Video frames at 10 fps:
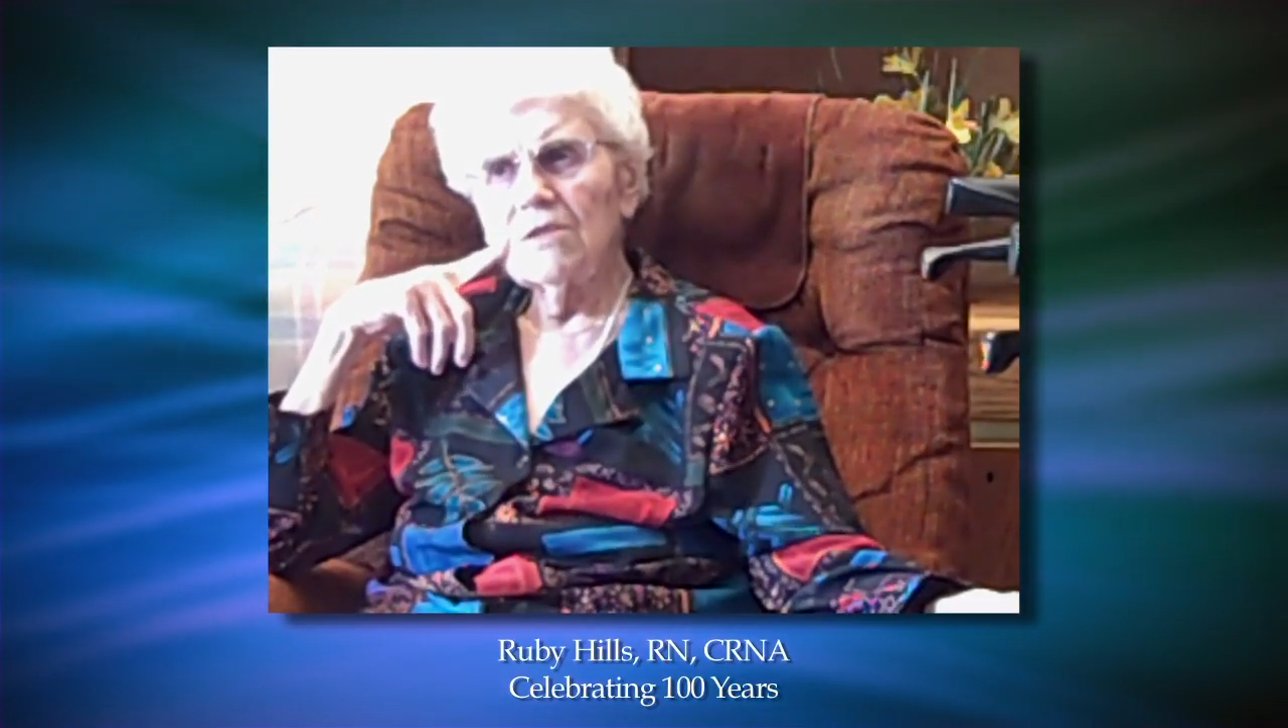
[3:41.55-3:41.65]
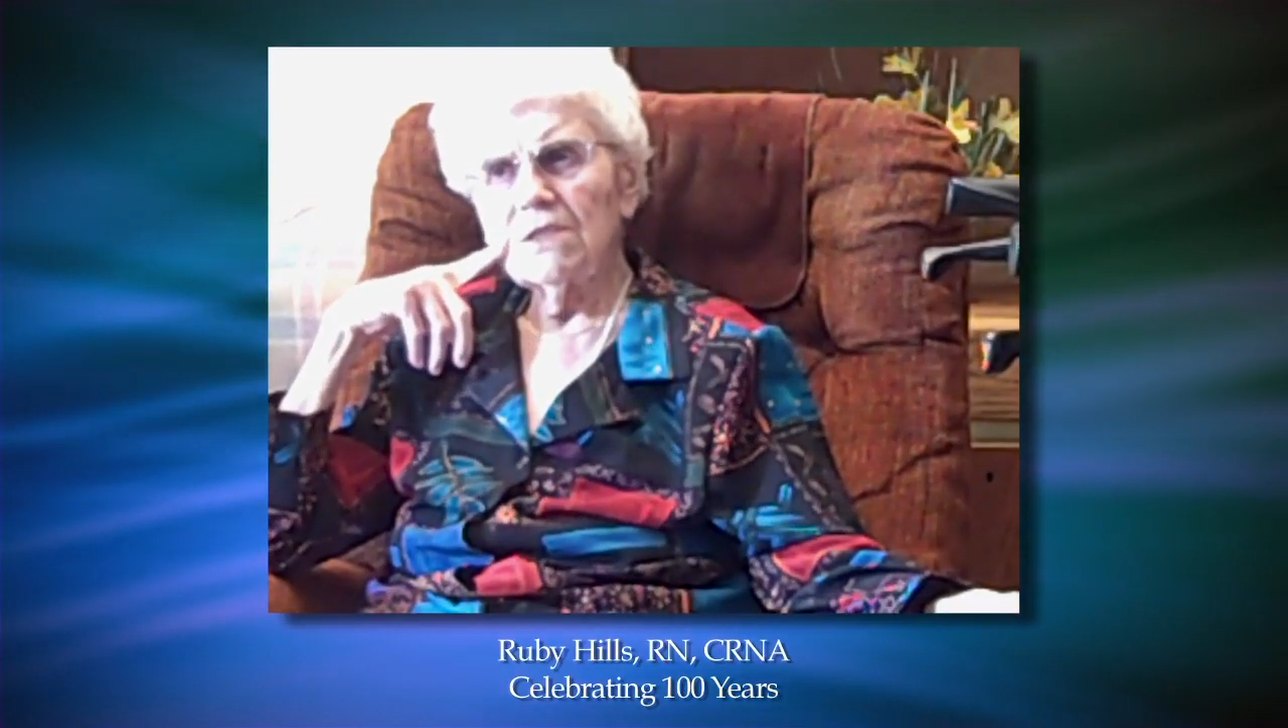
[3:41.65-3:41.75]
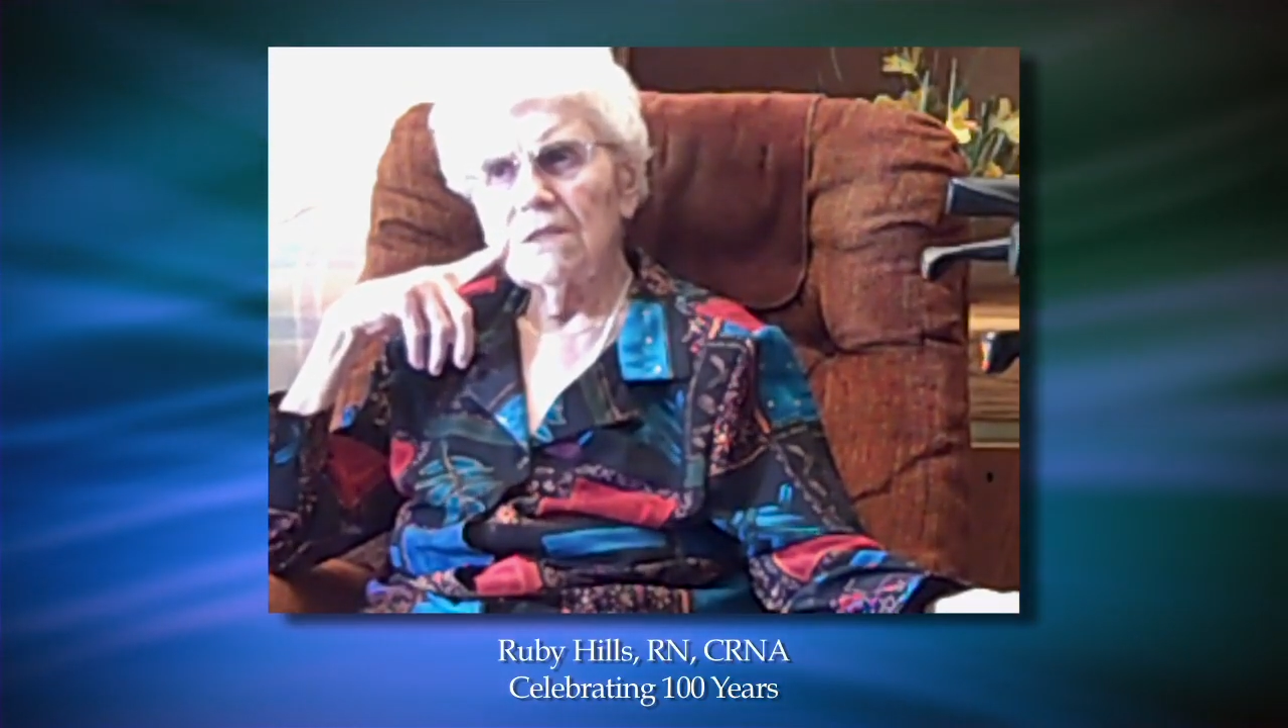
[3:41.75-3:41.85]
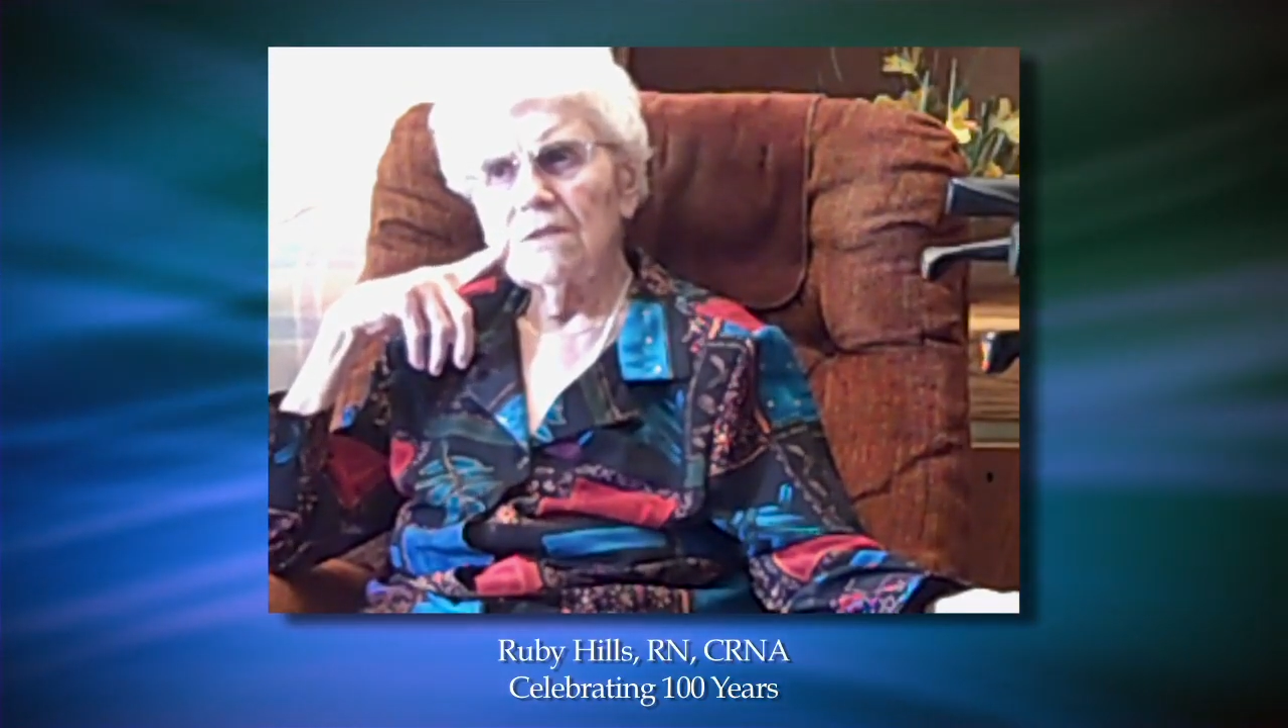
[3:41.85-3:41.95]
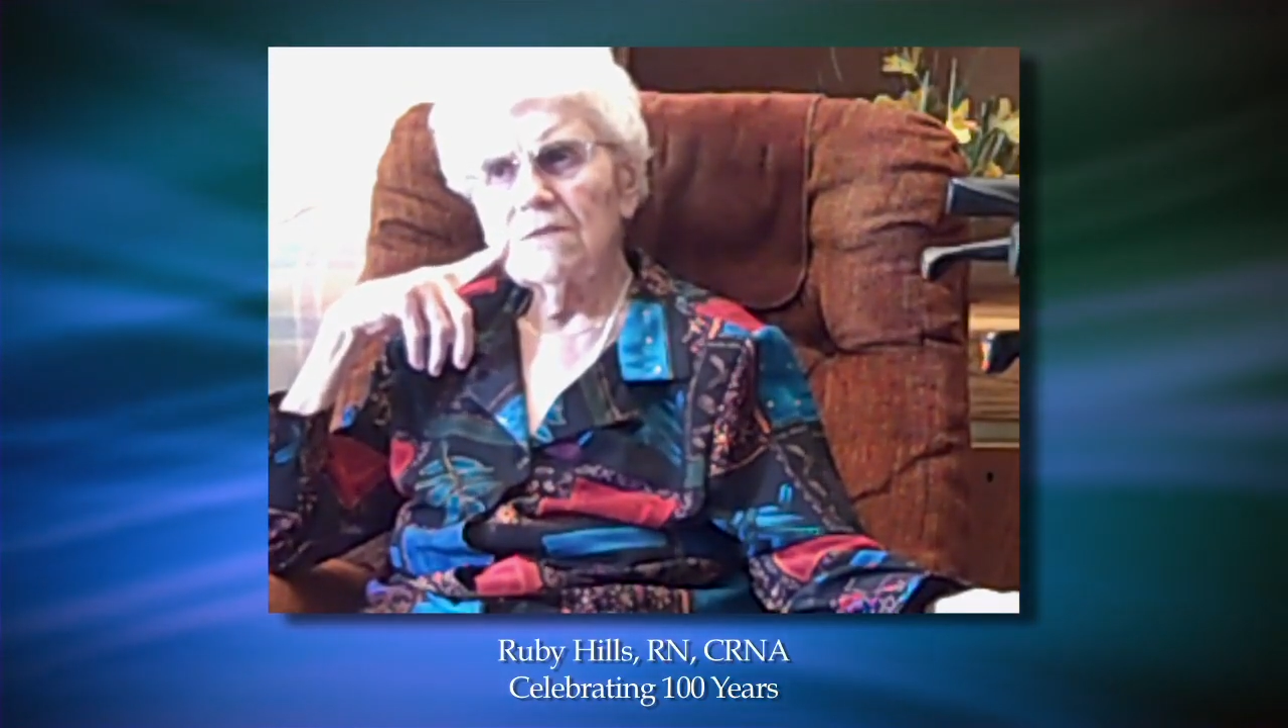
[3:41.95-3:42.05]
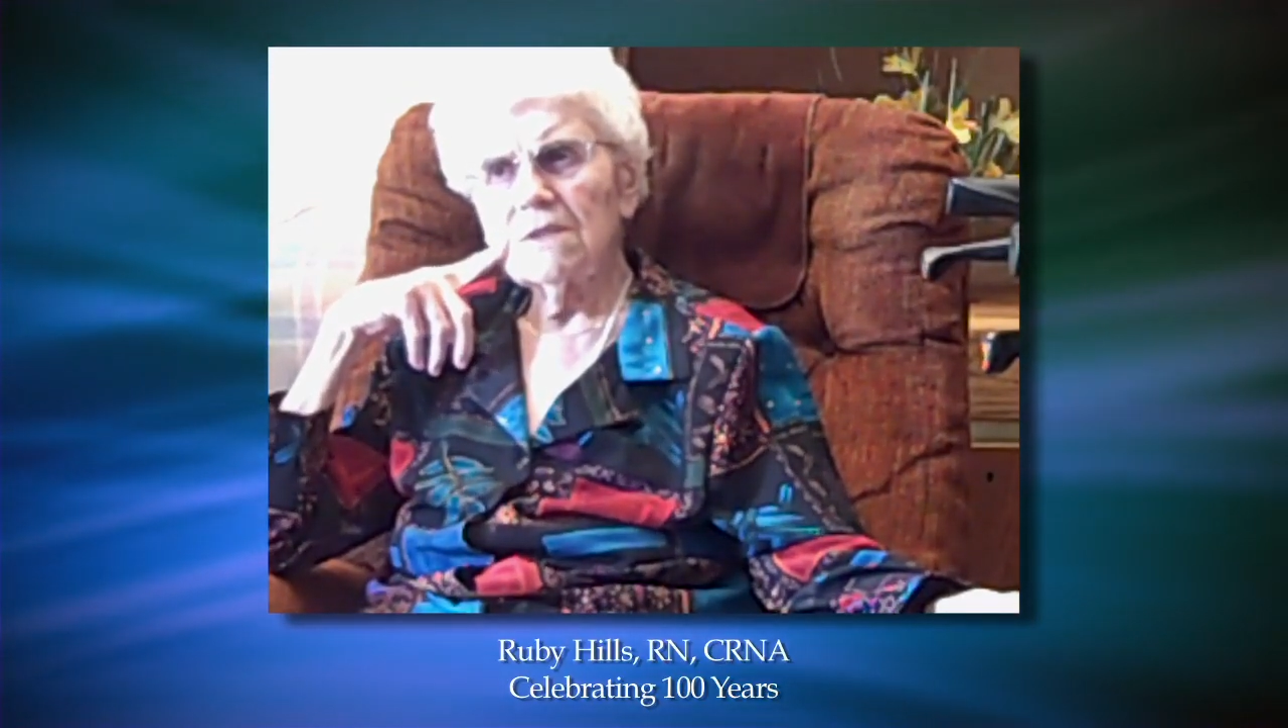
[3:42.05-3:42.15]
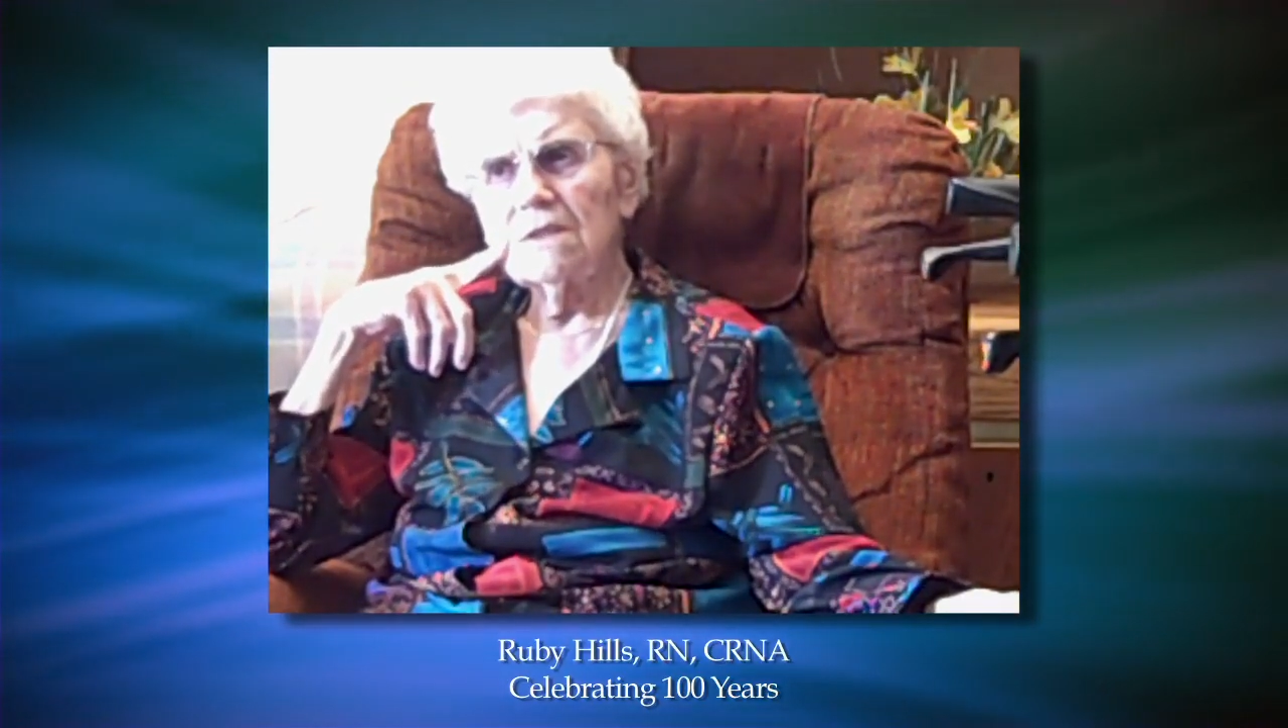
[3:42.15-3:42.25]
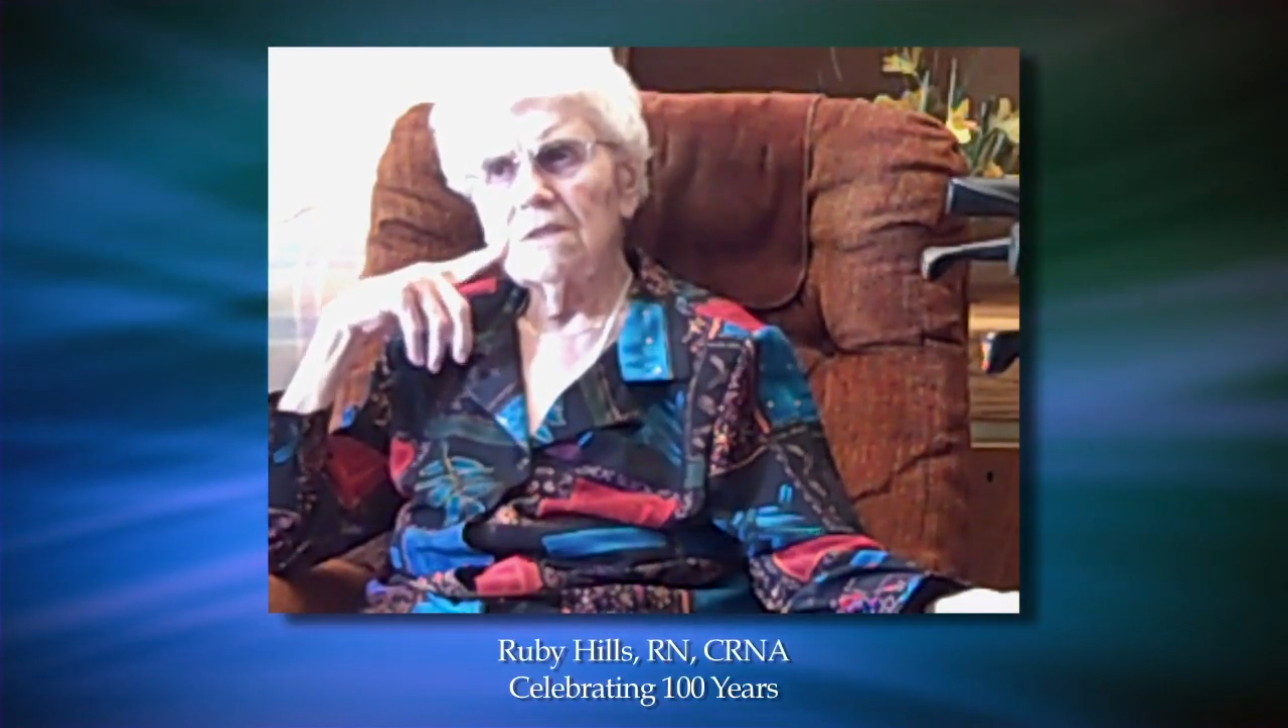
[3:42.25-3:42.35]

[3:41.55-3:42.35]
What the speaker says: shifts,